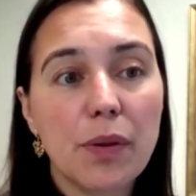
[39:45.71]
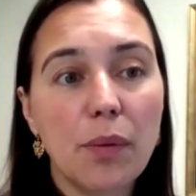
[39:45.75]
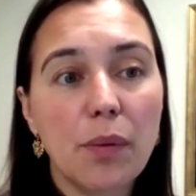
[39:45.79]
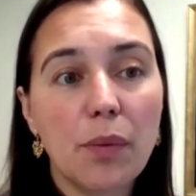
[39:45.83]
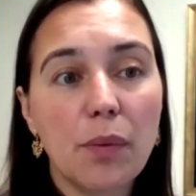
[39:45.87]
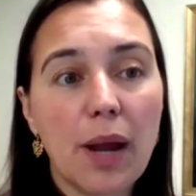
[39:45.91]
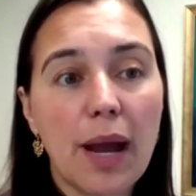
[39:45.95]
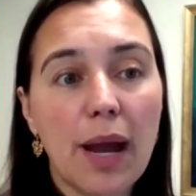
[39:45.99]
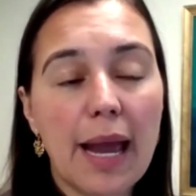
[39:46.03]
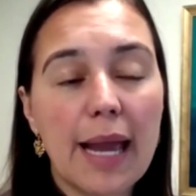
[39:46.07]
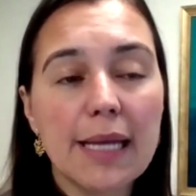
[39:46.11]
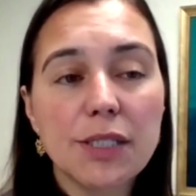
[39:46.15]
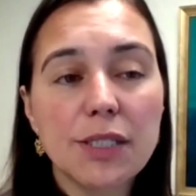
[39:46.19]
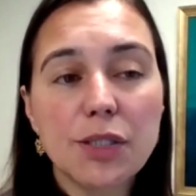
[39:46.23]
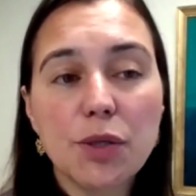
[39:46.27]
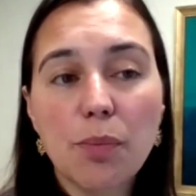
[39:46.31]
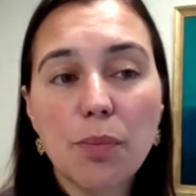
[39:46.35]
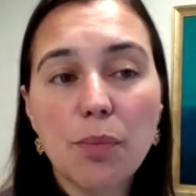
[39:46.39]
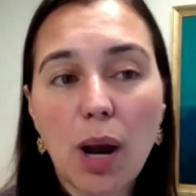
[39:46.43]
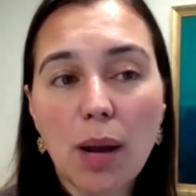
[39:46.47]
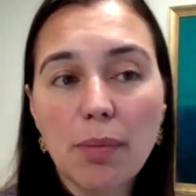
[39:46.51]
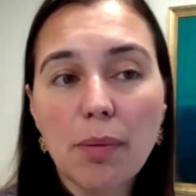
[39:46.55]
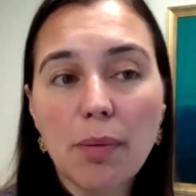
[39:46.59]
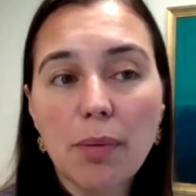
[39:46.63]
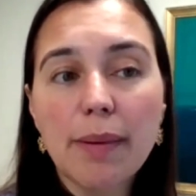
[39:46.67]
Okay, so
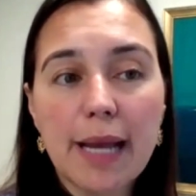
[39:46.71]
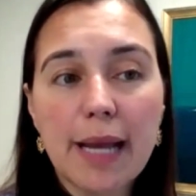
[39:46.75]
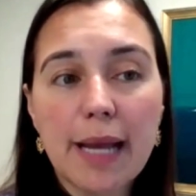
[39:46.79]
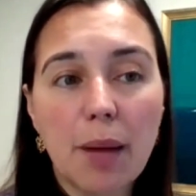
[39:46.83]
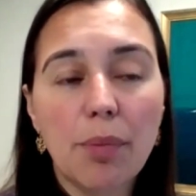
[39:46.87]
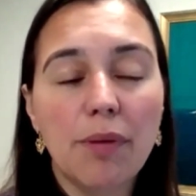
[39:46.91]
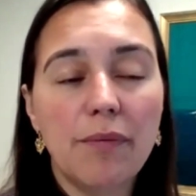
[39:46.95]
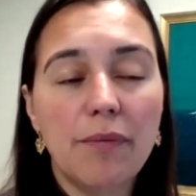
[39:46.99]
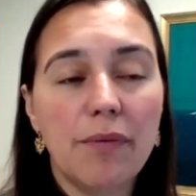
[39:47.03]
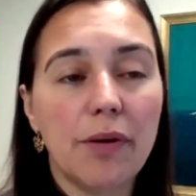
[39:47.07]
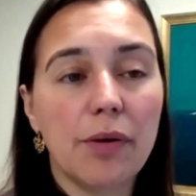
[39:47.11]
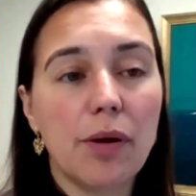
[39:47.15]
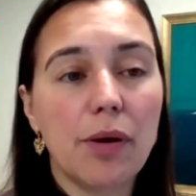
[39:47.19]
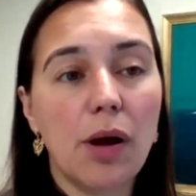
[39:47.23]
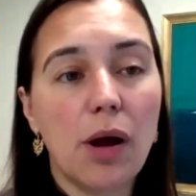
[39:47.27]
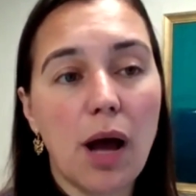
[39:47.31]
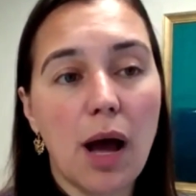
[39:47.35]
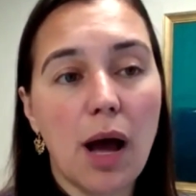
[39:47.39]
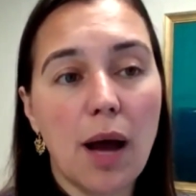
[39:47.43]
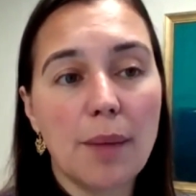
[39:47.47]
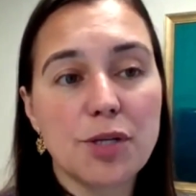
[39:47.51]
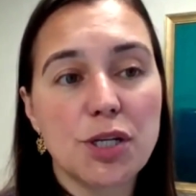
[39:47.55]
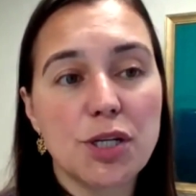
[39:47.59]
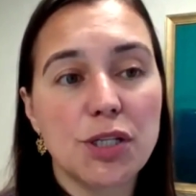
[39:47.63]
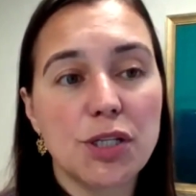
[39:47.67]
probably a couple of the
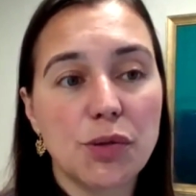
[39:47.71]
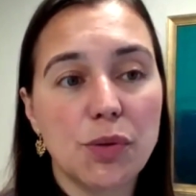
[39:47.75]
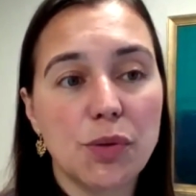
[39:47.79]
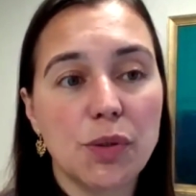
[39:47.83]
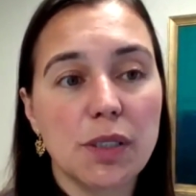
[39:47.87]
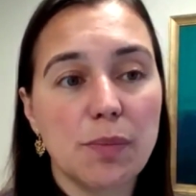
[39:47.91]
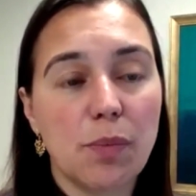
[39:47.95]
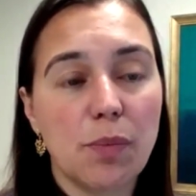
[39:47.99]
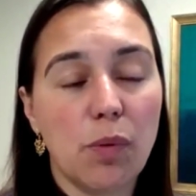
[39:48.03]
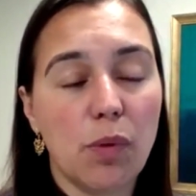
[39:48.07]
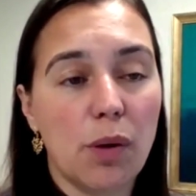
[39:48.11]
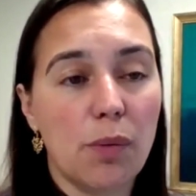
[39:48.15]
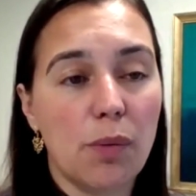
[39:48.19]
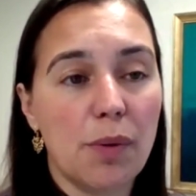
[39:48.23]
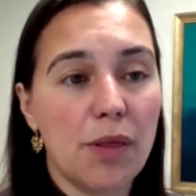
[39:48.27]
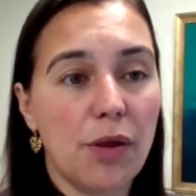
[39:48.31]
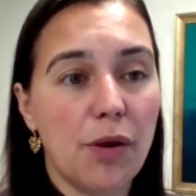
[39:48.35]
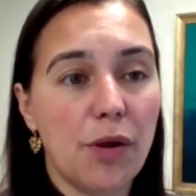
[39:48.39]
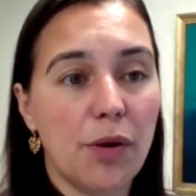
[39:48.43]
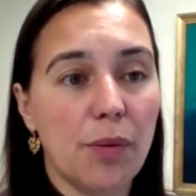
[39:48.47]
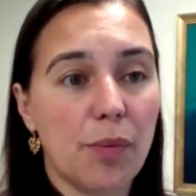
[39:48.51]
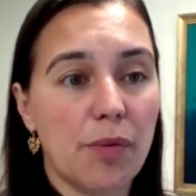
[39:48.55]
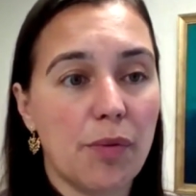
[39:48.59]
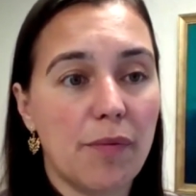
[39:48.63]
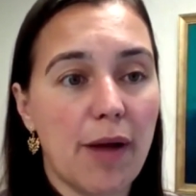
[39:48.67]
options to explore with
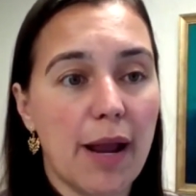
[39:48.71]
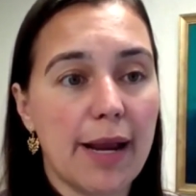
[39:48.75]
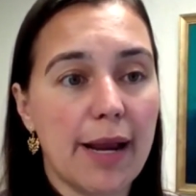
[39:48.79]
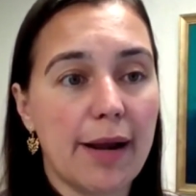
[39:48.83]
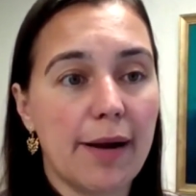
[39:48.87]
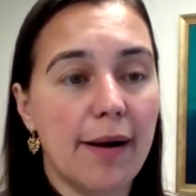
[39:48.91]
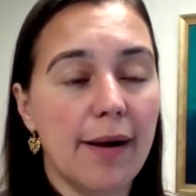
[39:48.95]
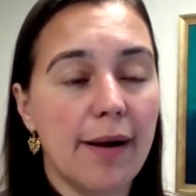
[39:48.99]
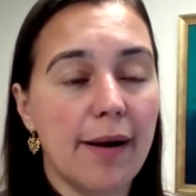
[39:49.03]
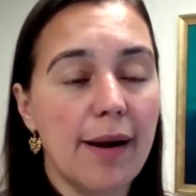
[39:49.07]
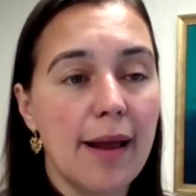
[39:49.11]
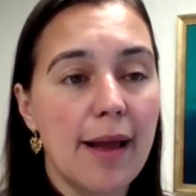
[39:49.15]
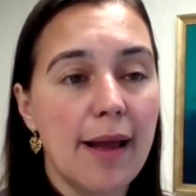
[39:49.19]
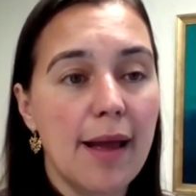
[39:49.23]
your provider.